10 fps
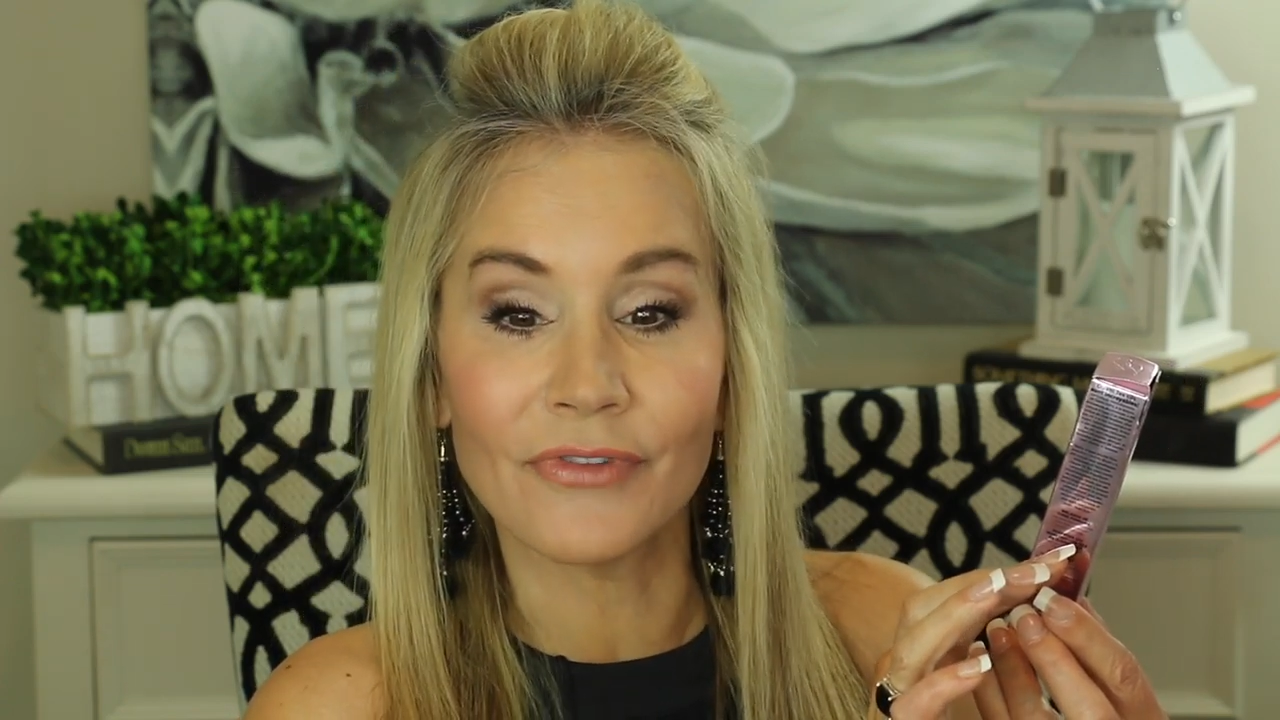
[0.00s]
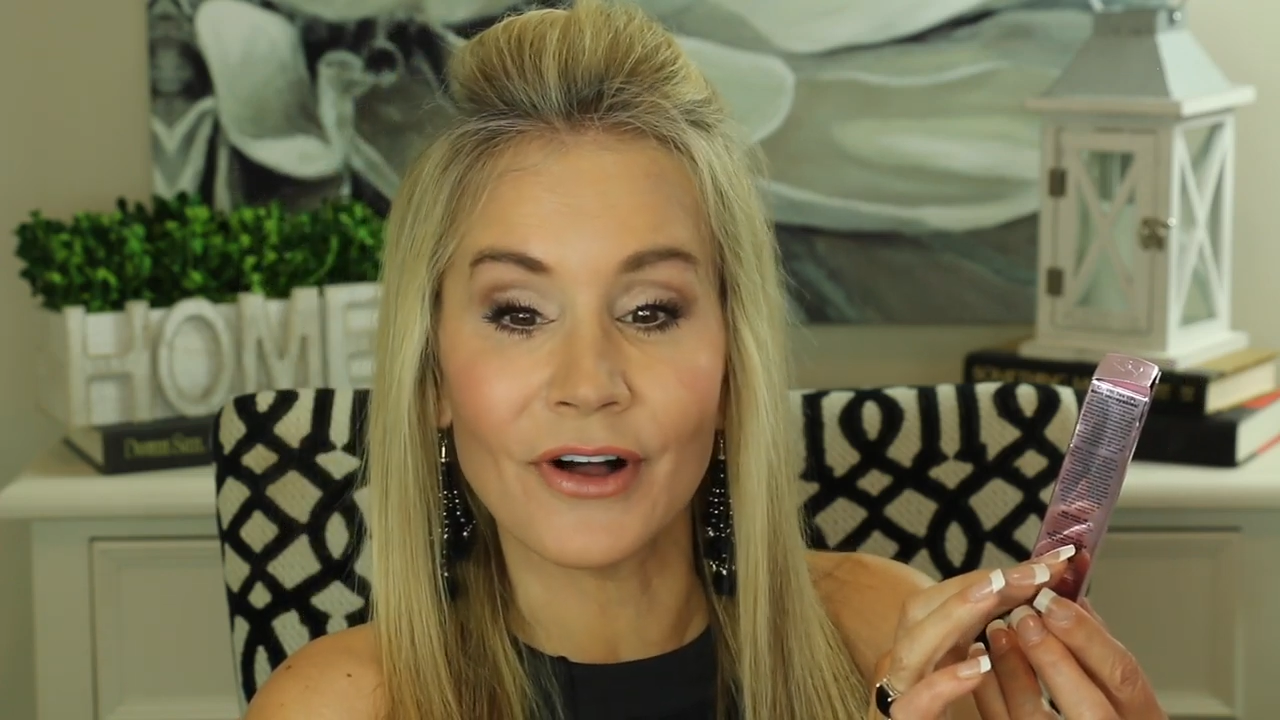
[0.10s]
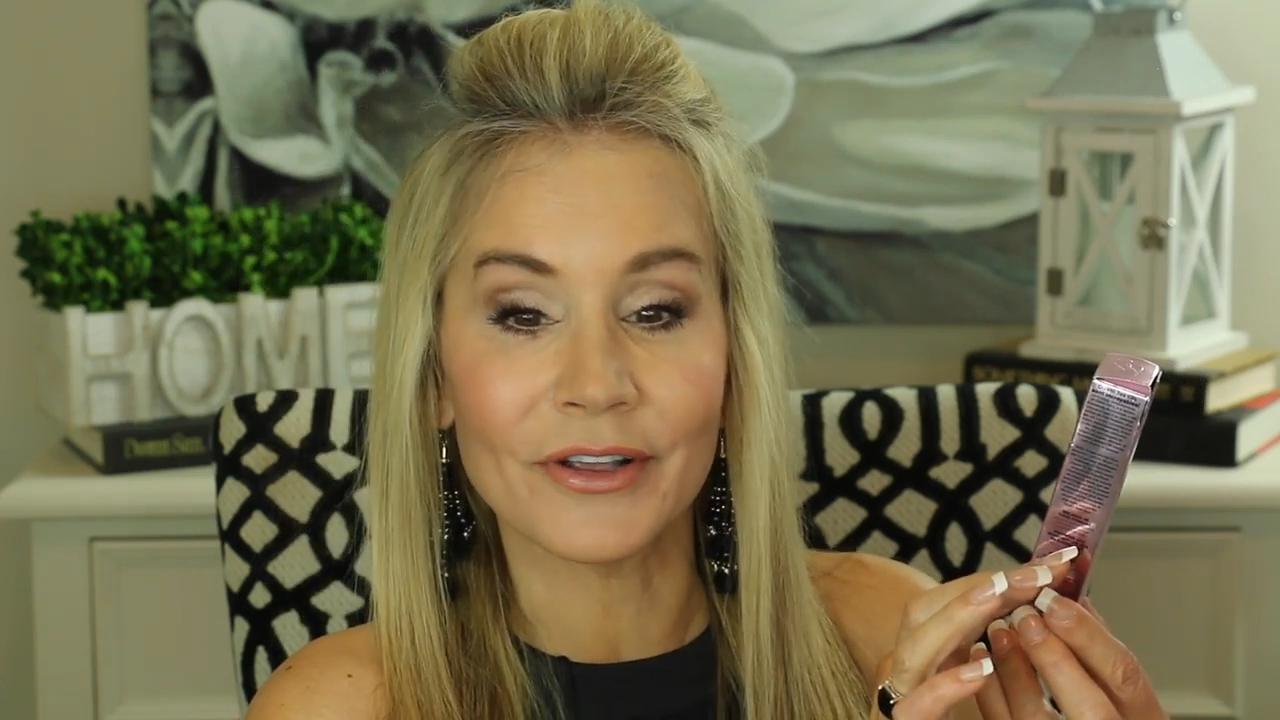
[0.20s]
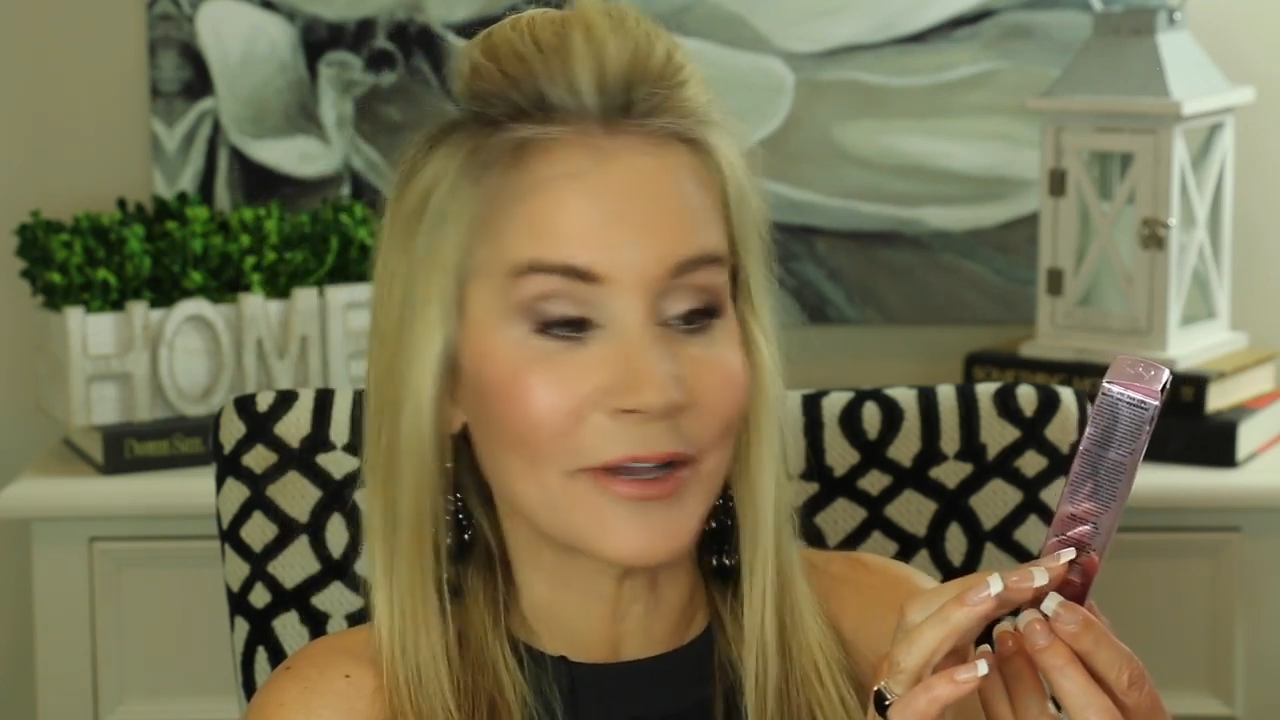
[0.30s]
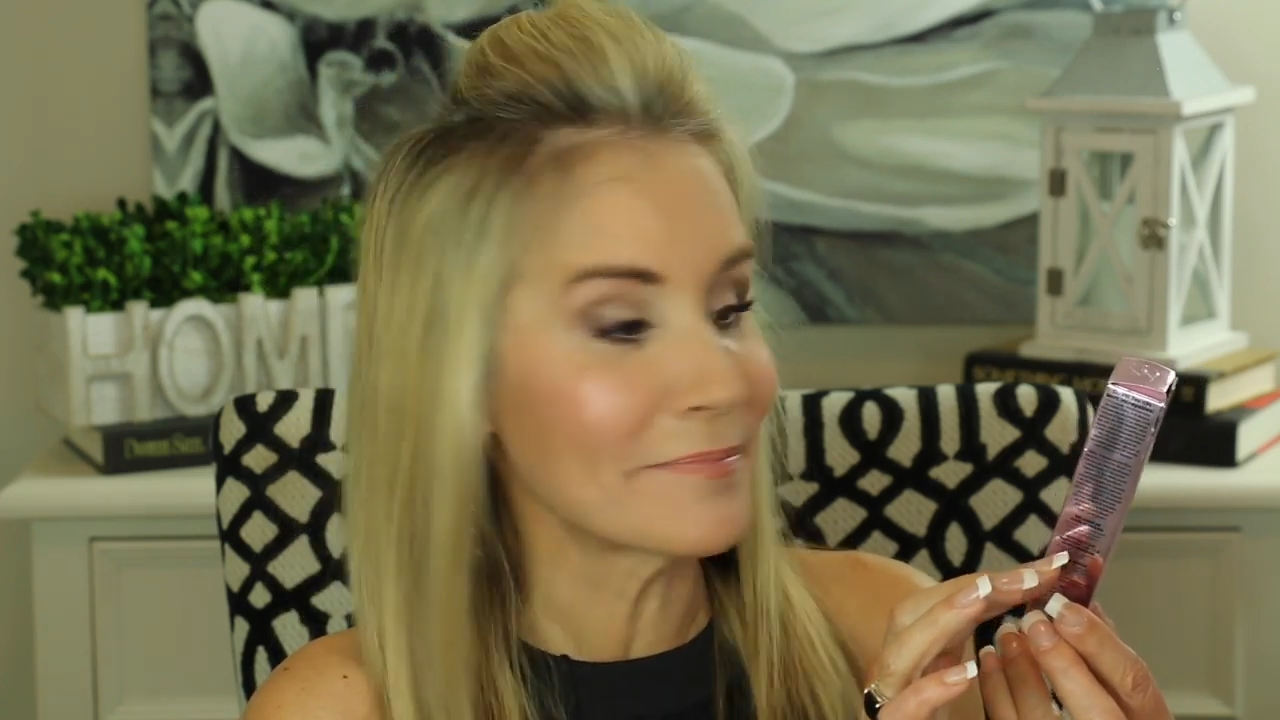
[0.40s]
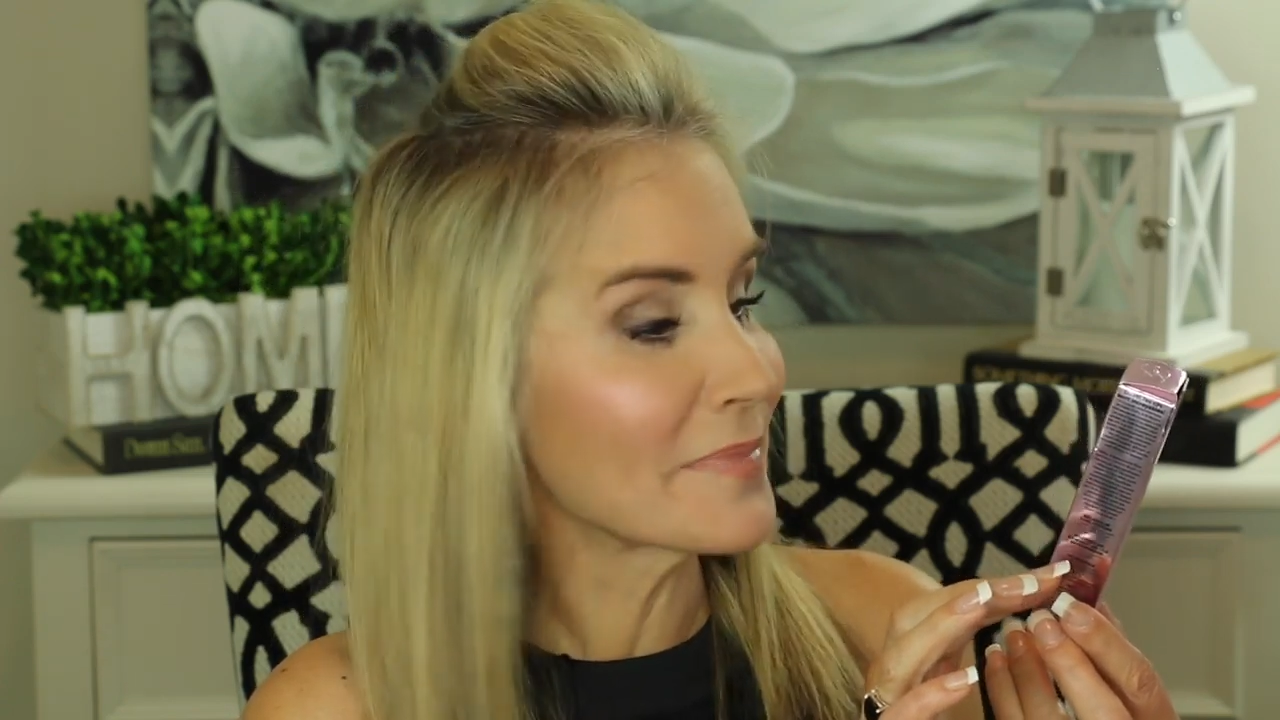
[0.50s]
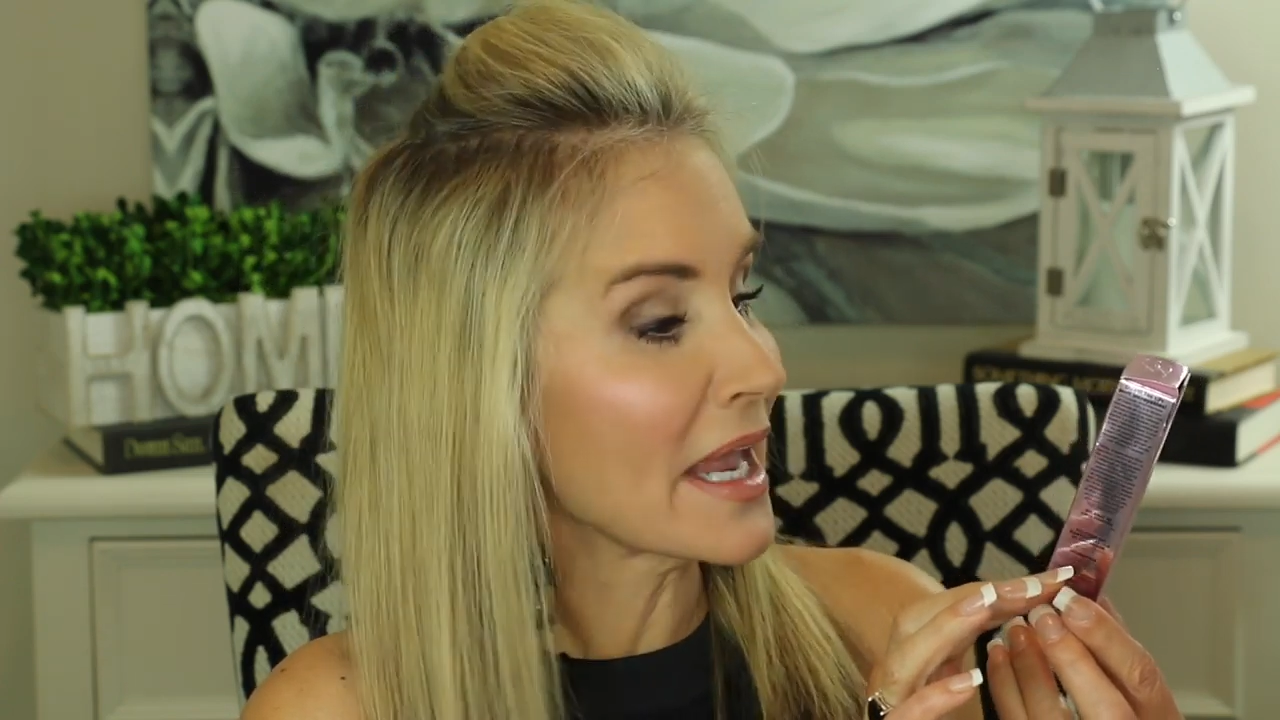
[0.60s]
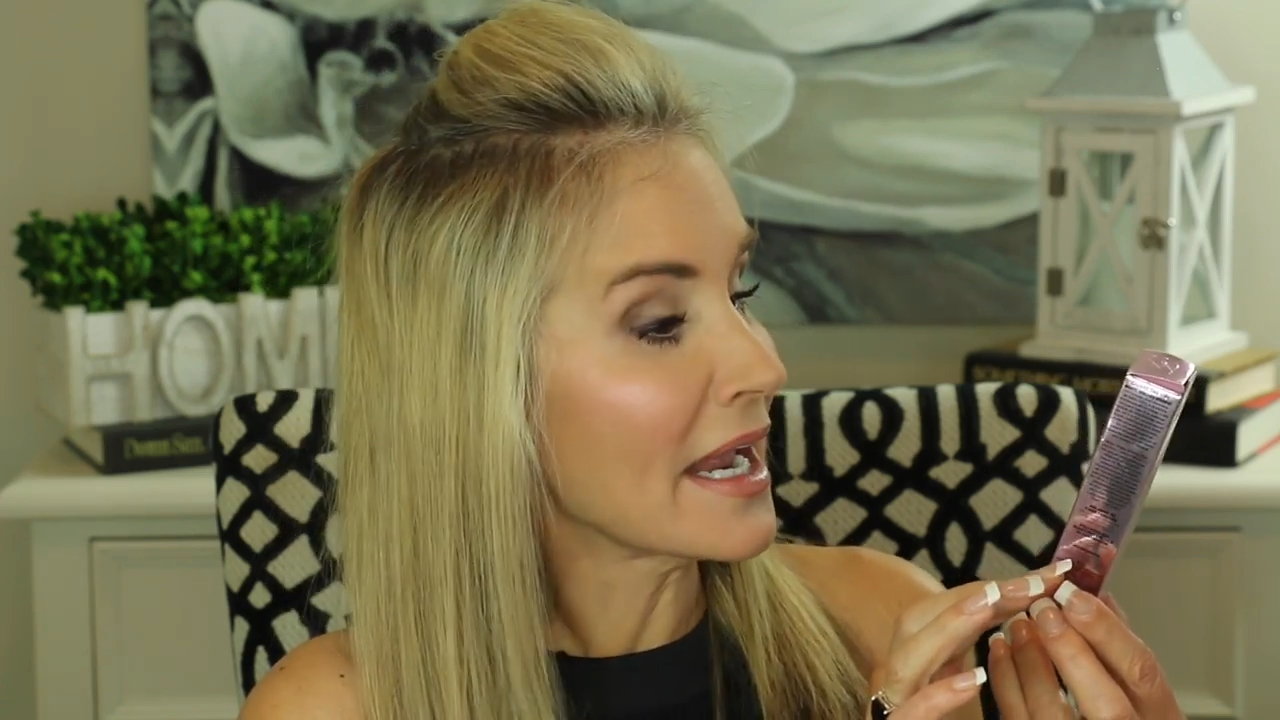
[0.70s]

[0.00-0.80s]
volume.